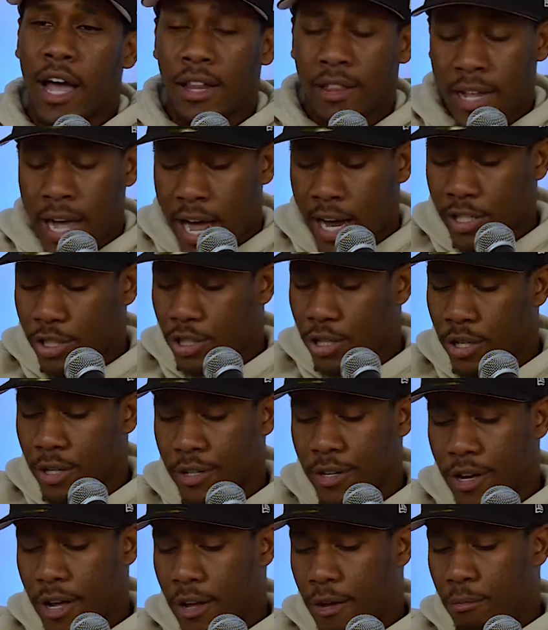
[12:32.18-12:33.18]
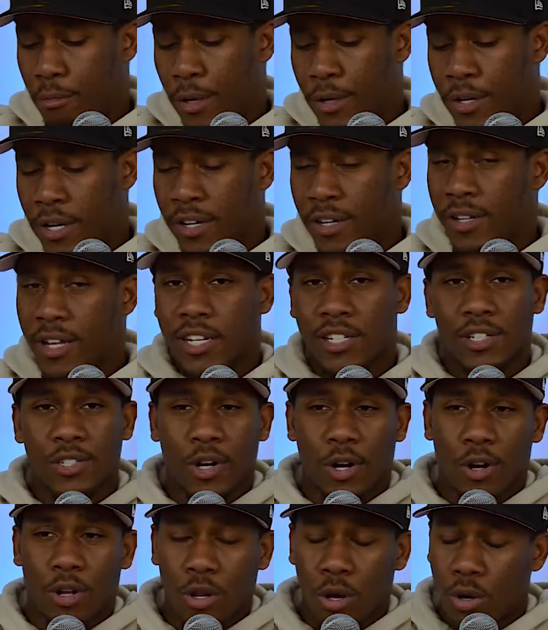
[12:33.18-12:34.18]
last year, but nonetheless is our
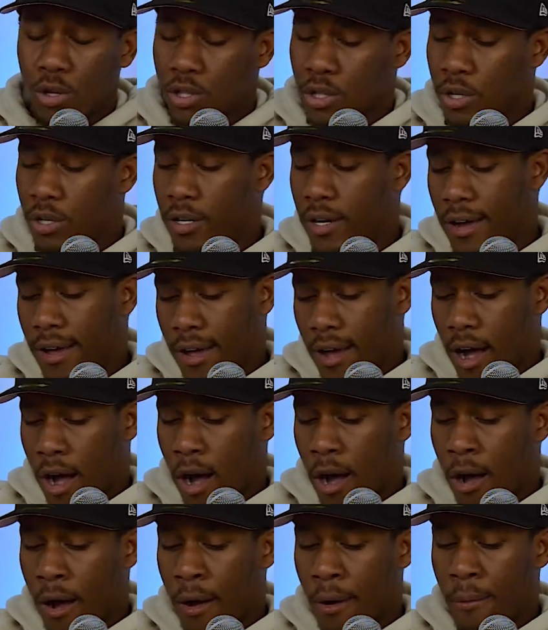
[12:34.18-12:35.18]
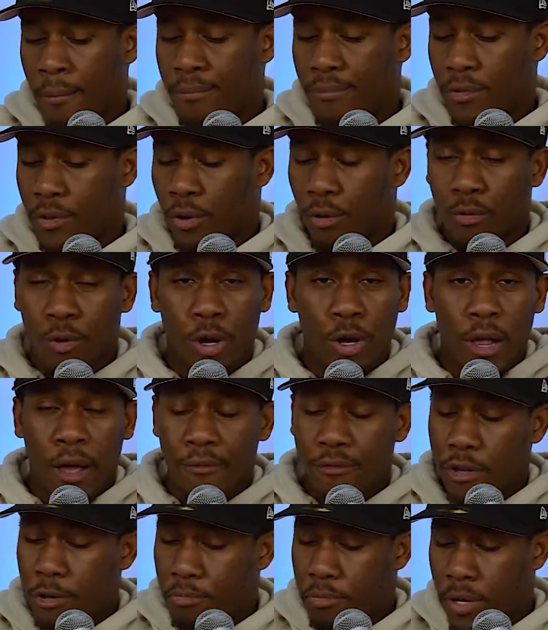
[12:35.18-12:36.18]
closer. The real
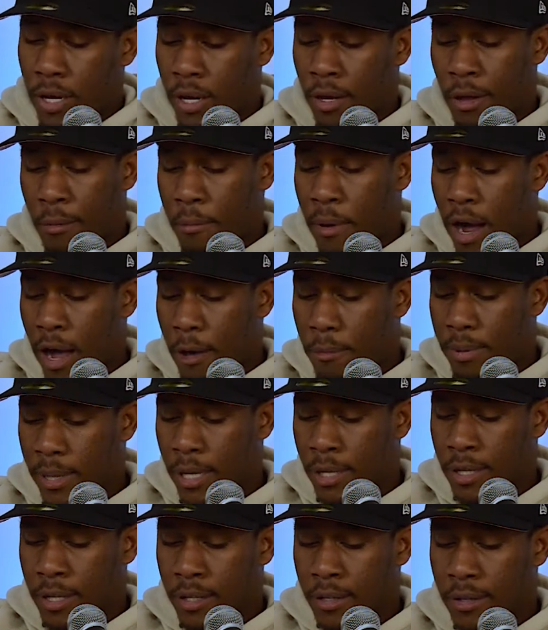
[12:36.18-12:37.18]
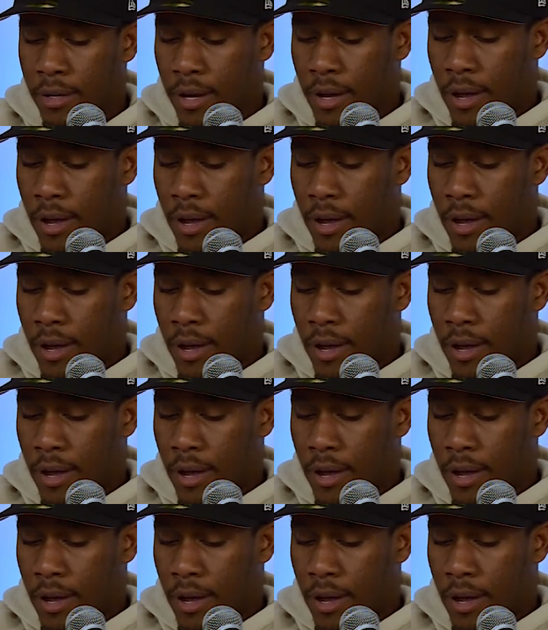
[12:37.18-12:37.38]
MVP, in my opinion.